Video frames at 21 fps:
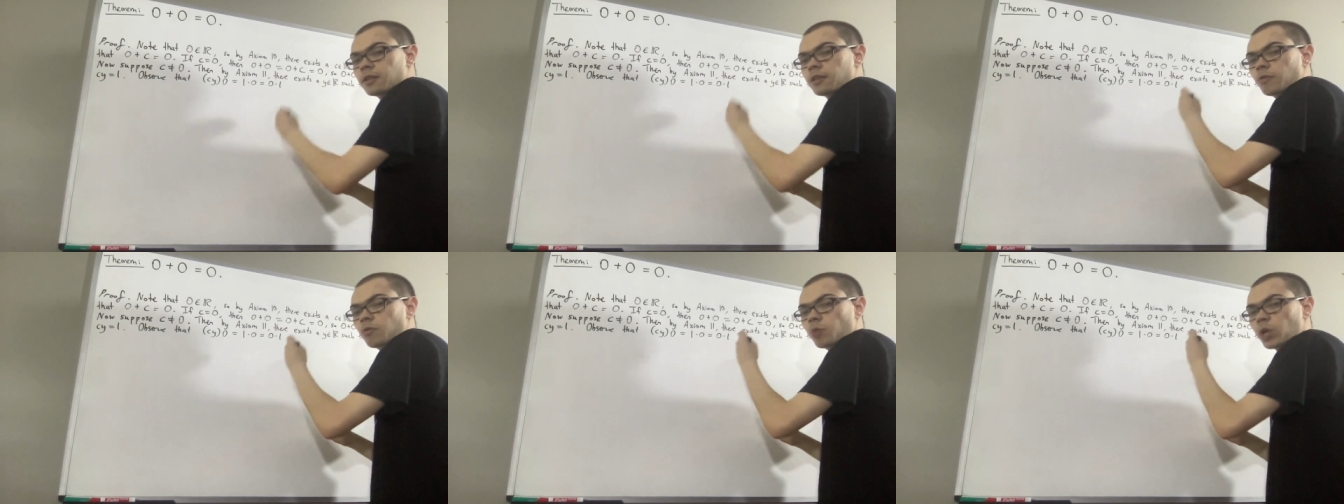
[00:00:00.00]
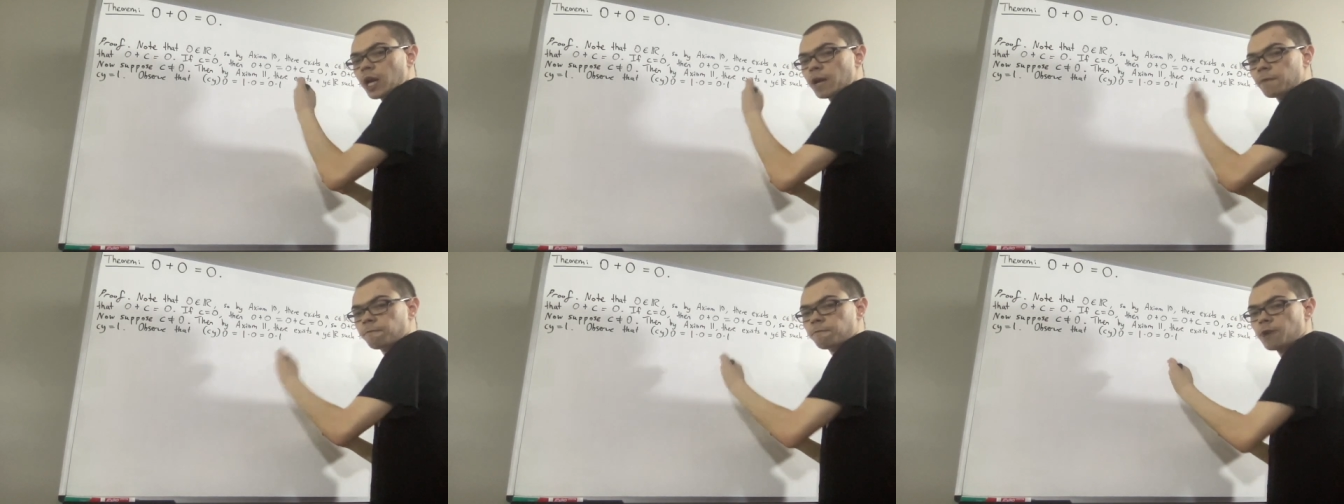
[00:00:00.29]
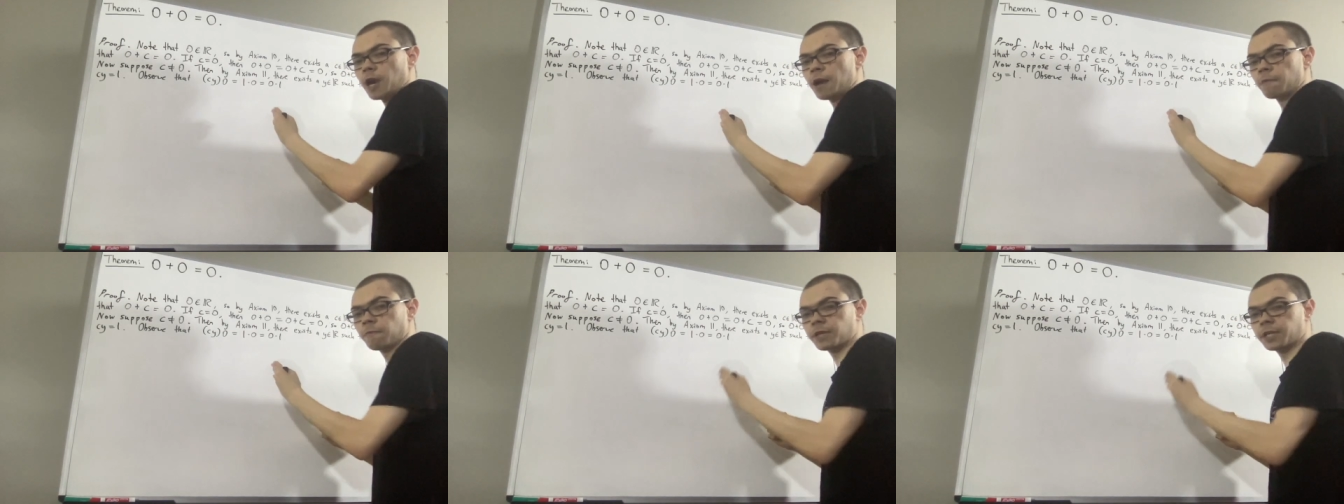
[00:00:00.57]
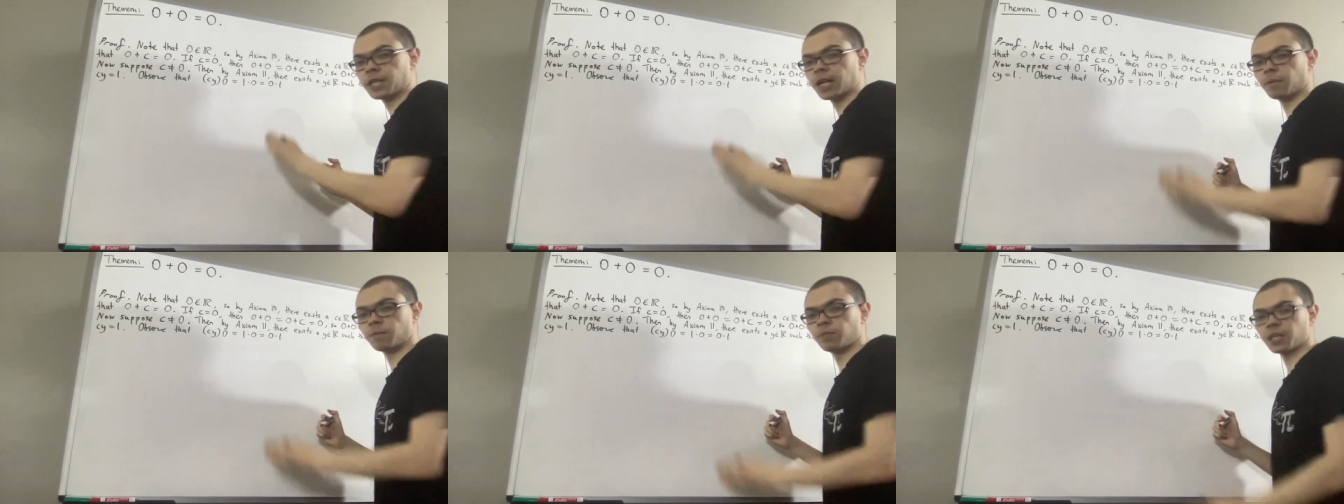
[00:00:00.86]
we have for every
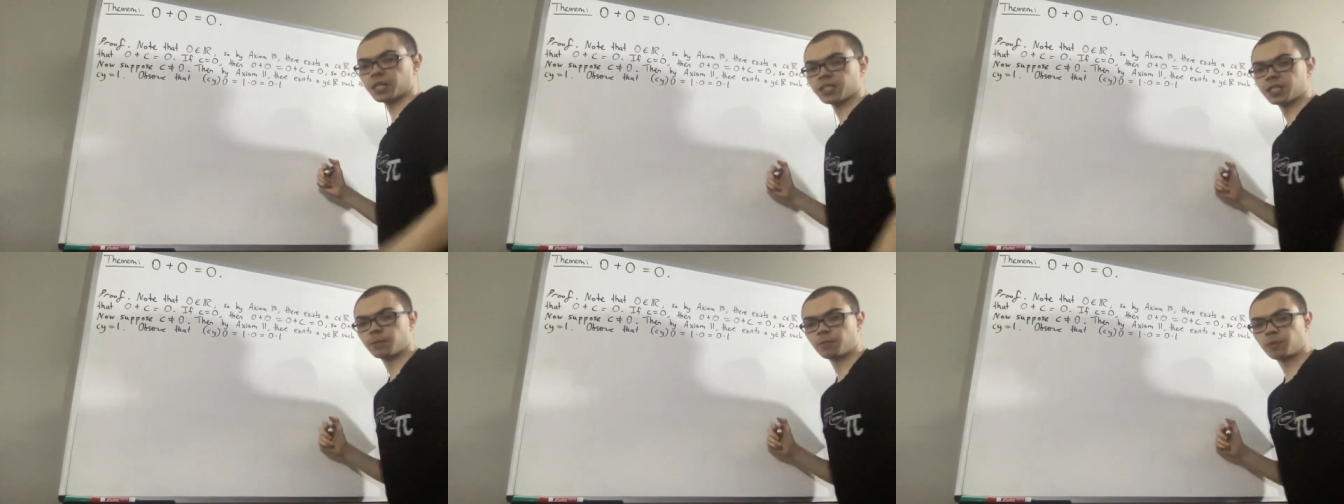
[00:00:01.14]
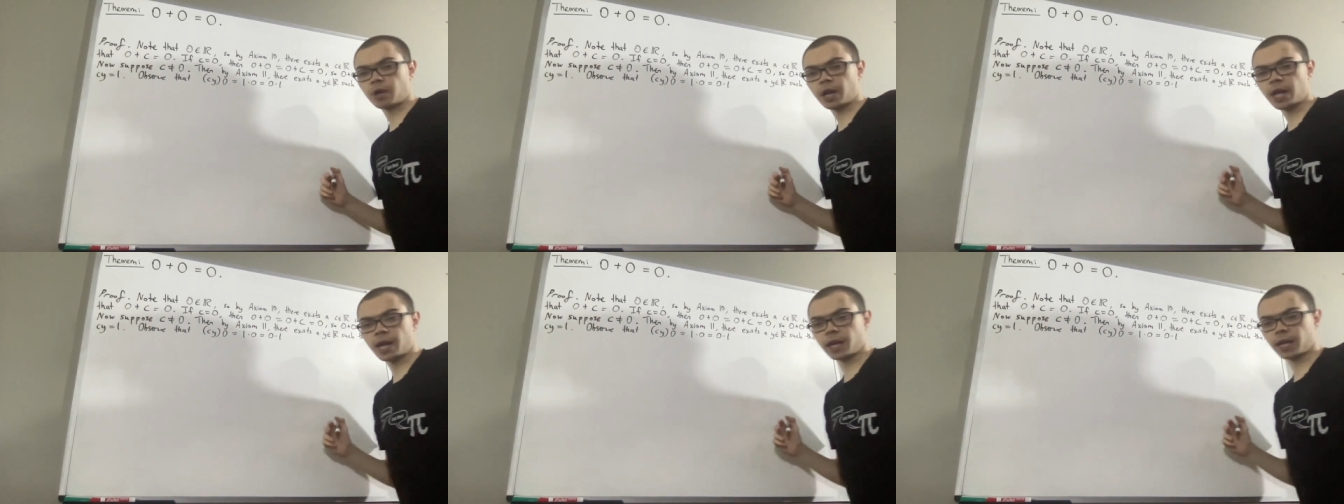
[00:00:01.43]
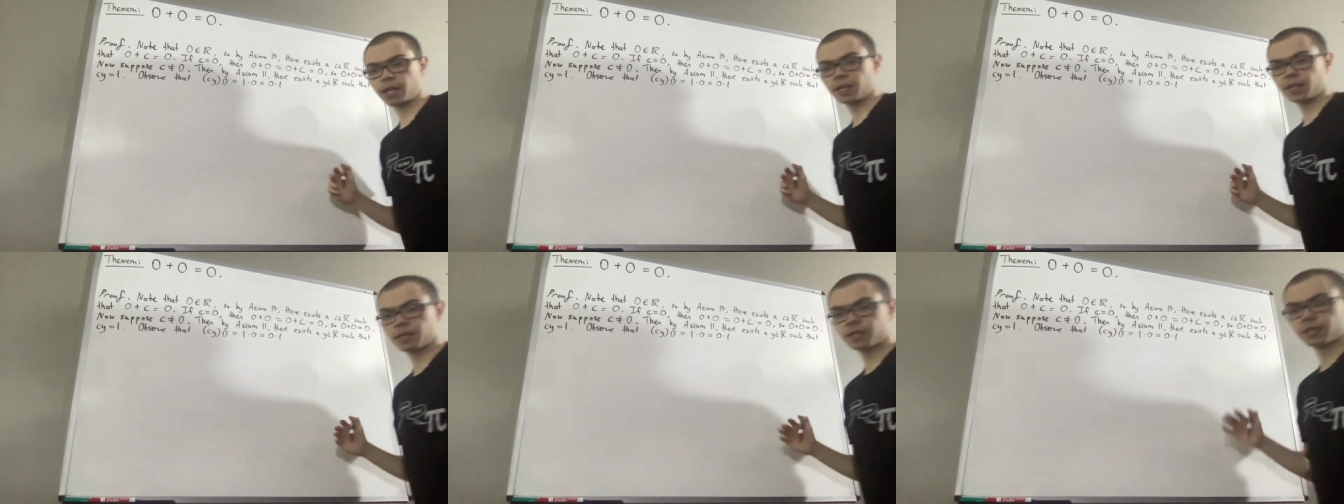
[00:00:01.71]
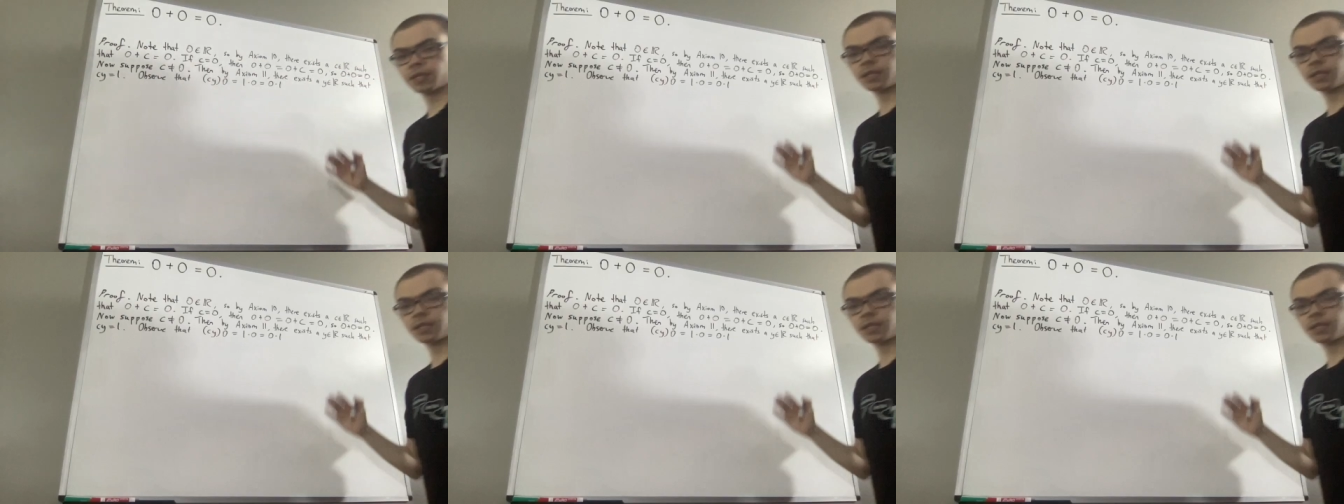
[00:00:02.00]
complex number a,